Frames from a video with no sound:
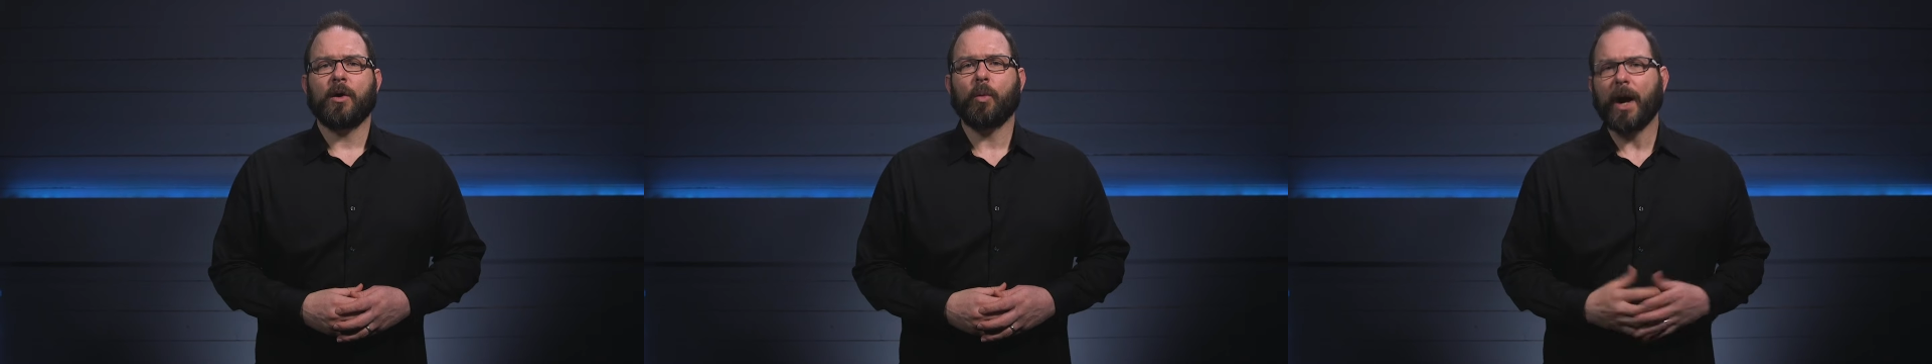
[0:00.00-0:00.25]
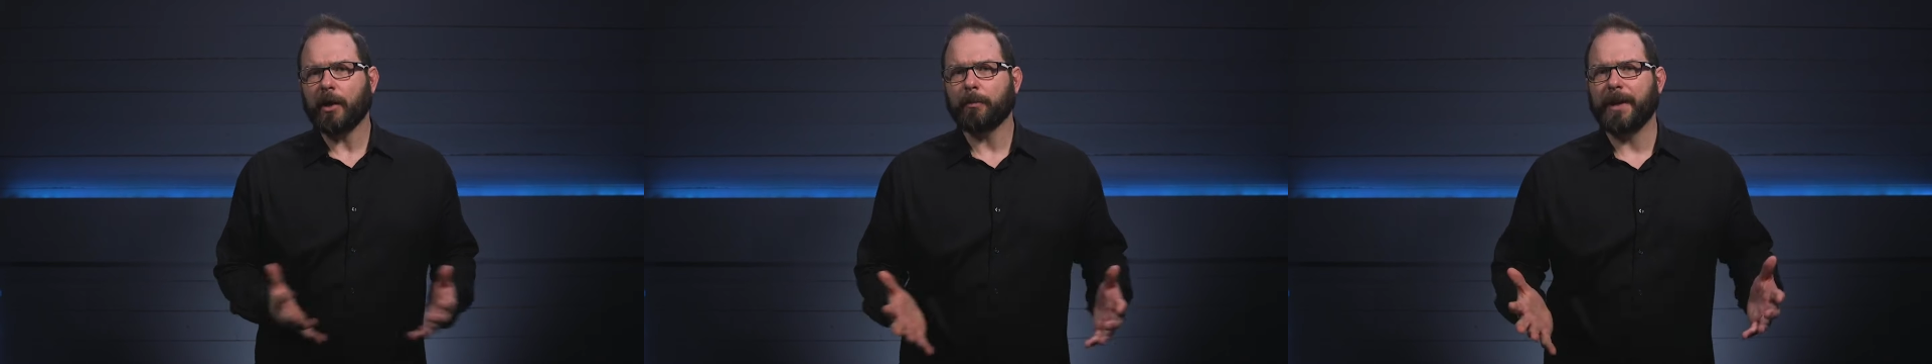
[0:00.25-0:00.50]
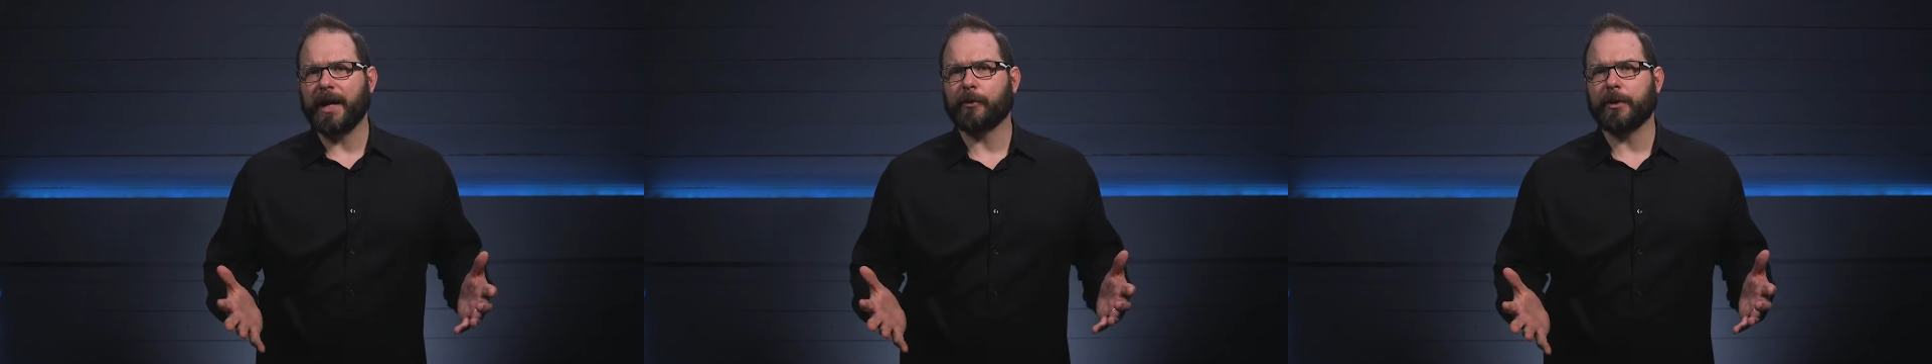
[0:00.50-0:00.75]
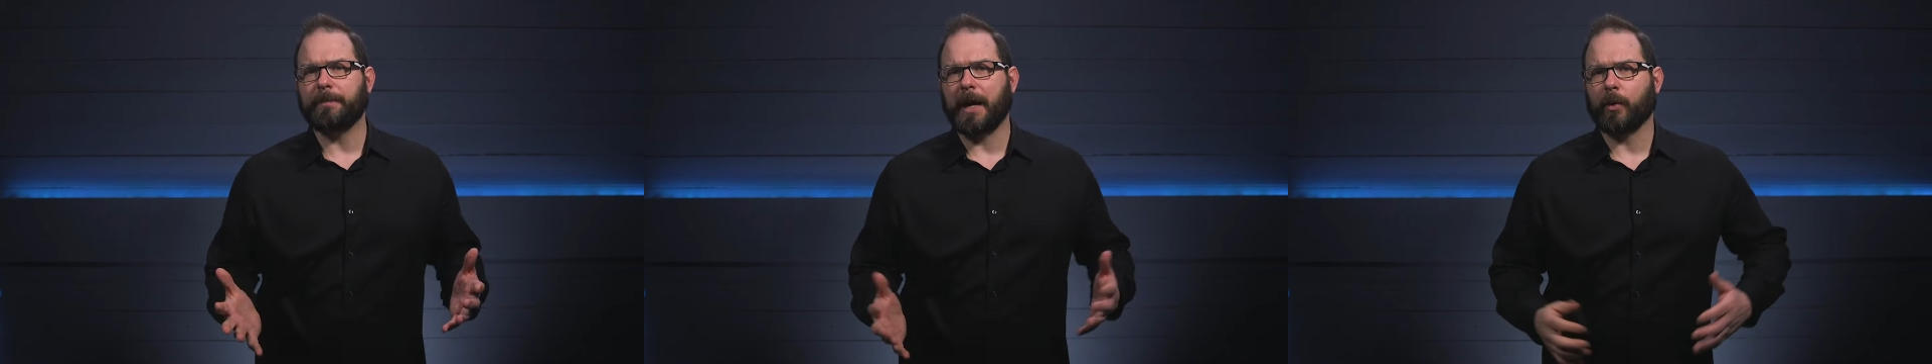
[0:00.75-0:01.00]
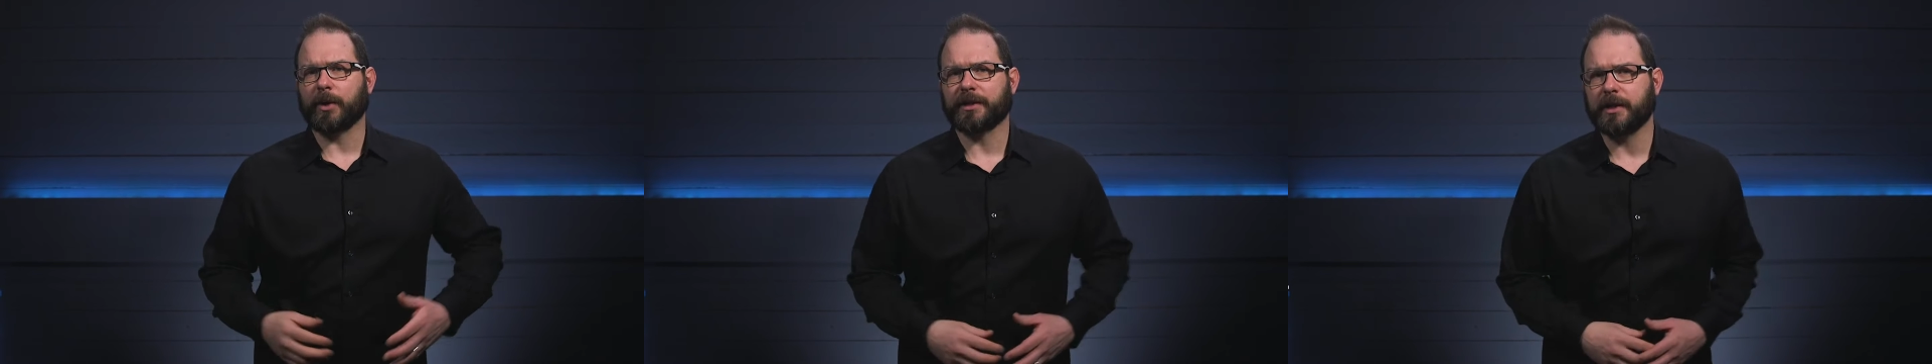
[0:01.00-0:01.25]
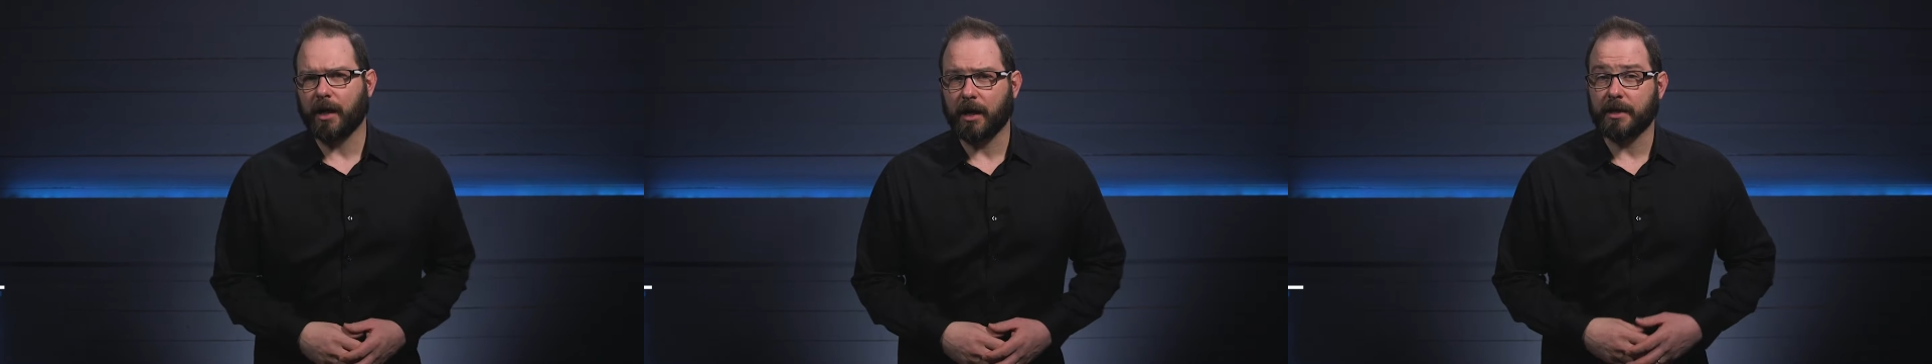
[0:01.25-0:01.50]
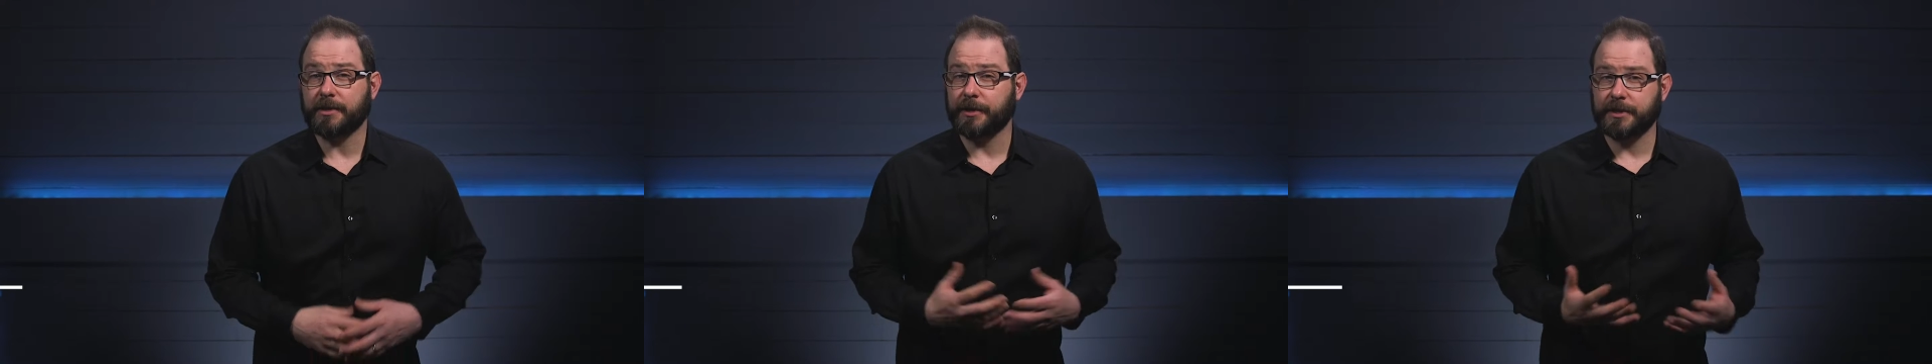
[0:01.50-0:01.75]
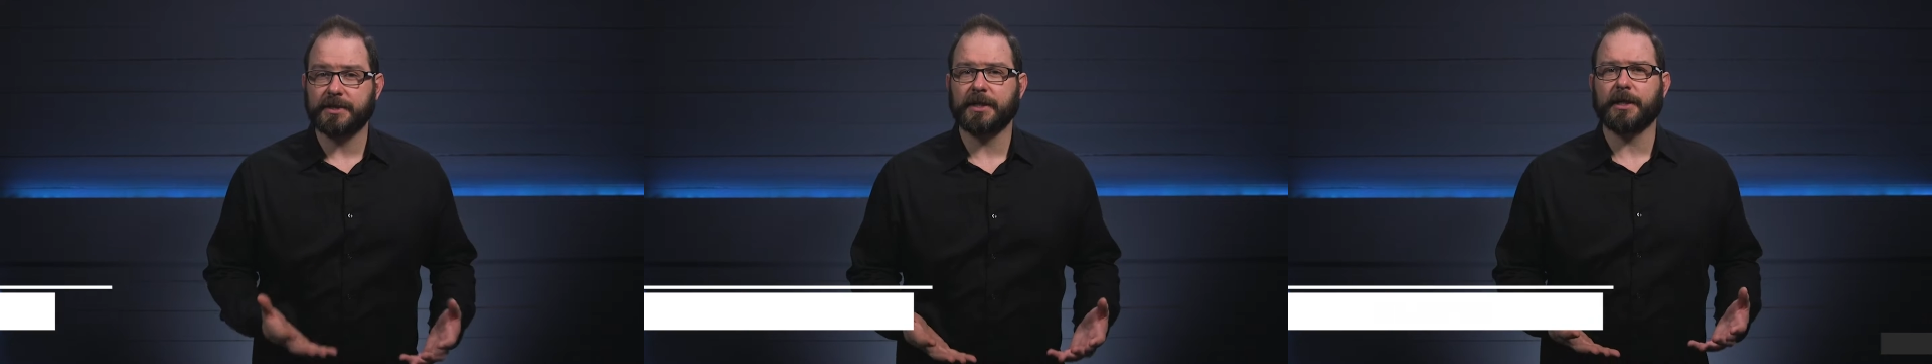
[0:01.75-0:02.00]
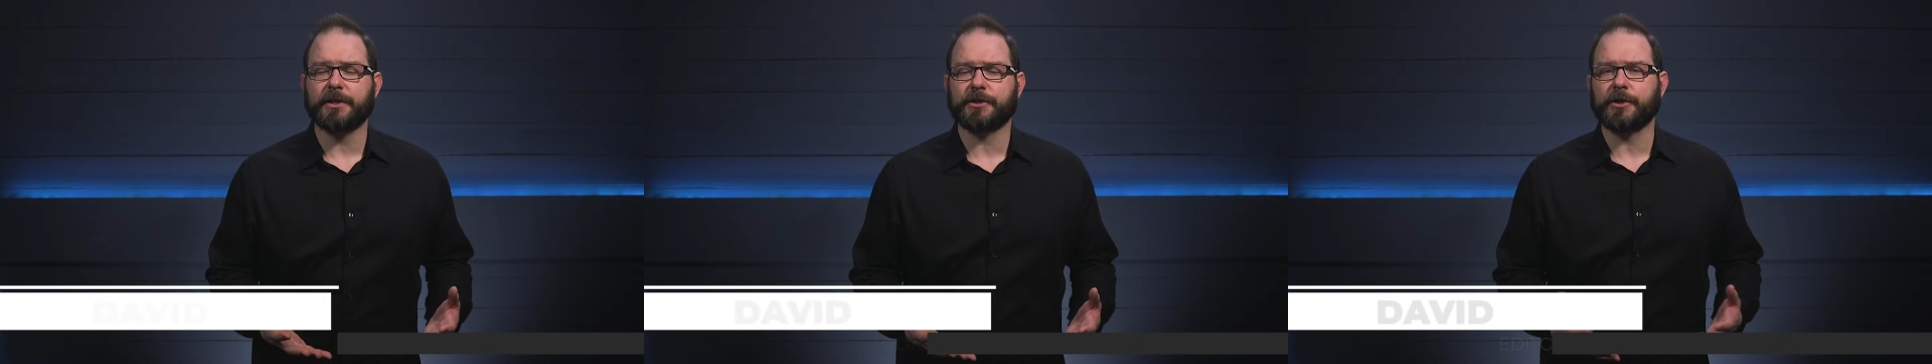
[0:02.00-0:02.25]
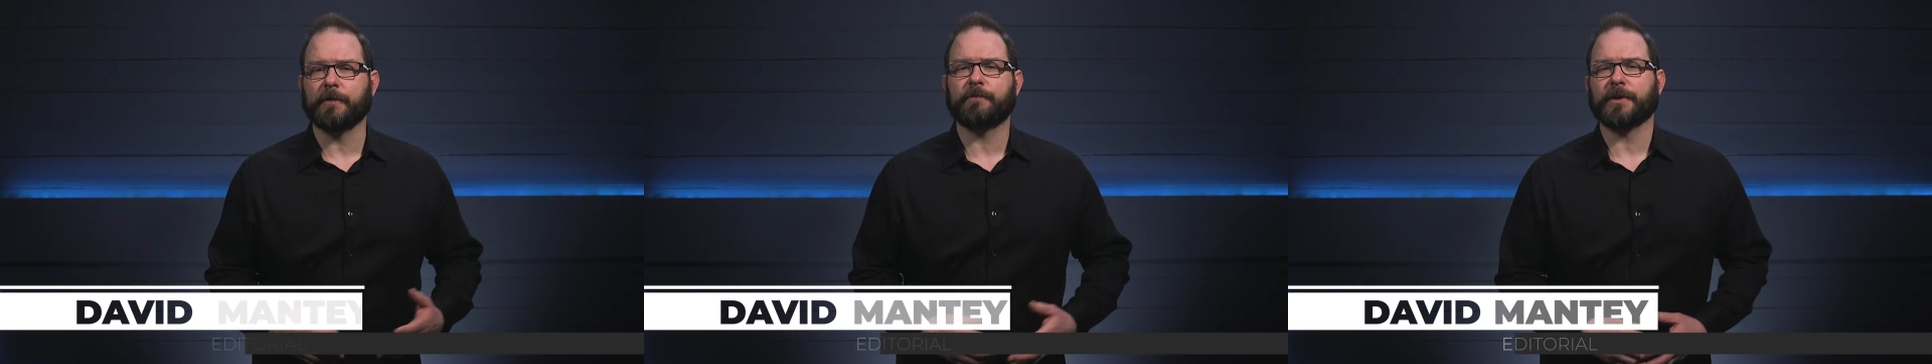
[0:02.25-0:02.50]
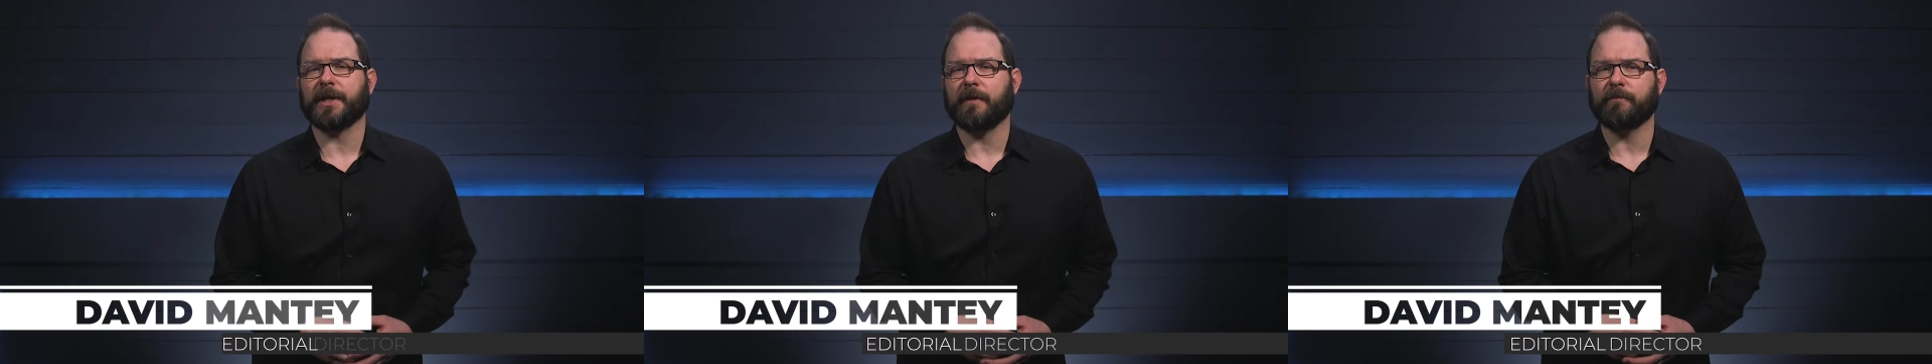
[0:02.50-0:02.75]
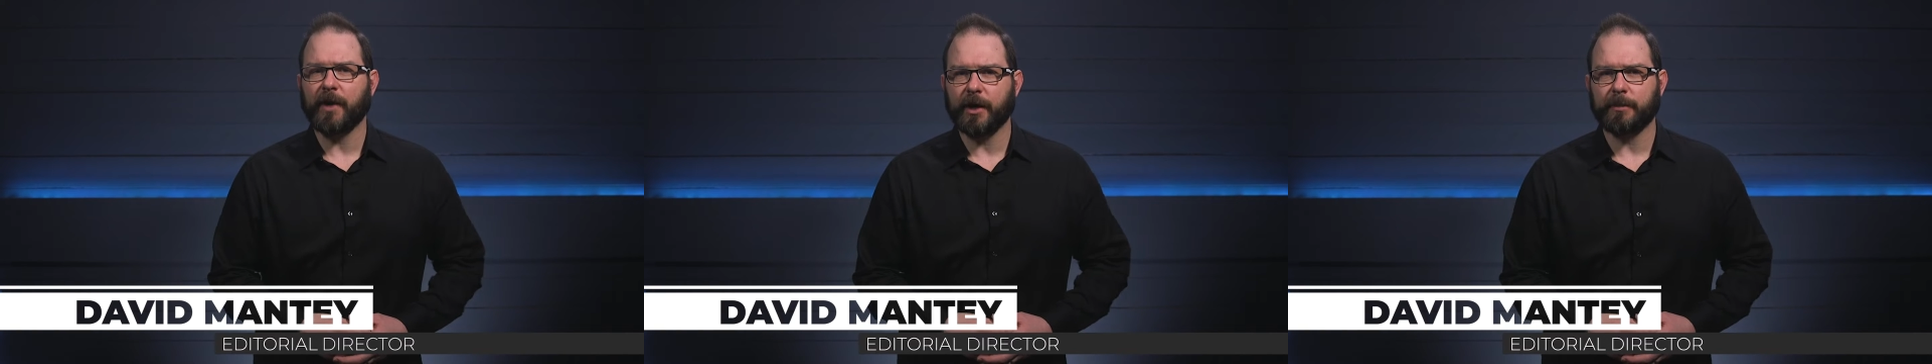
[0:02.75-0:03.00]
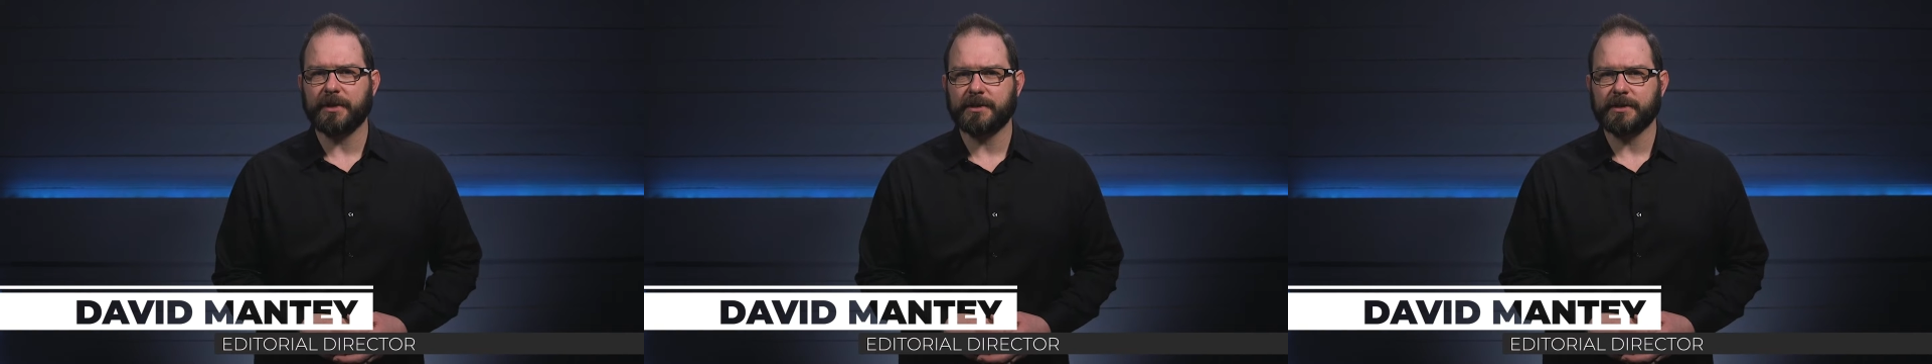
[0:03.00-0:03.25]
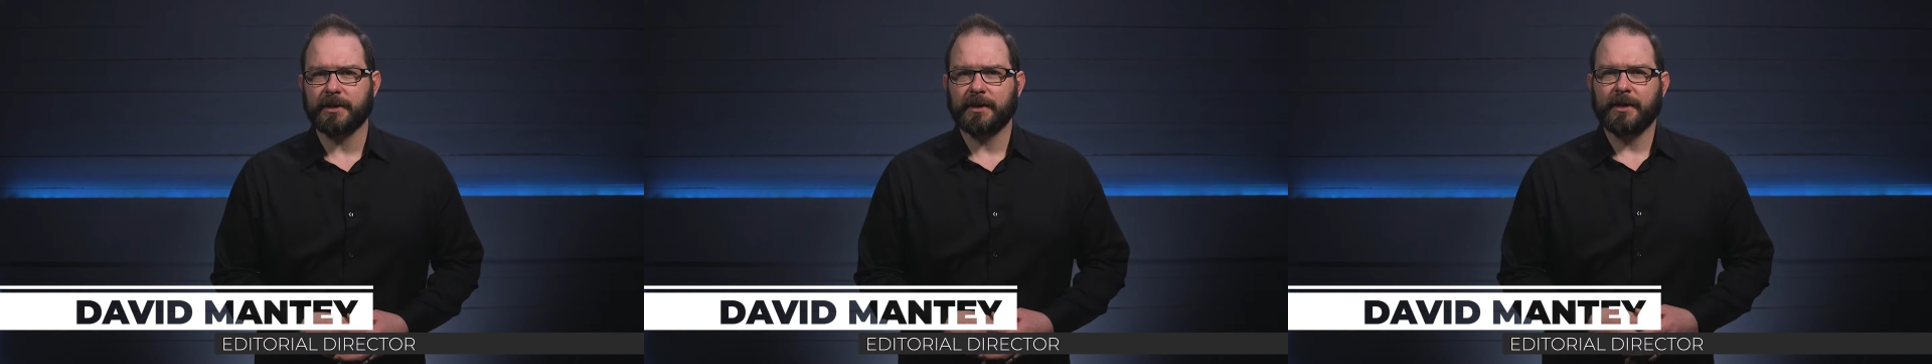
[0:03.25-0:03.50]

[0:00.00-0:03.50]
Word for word: While battery-powered cars are seen as good for the environment,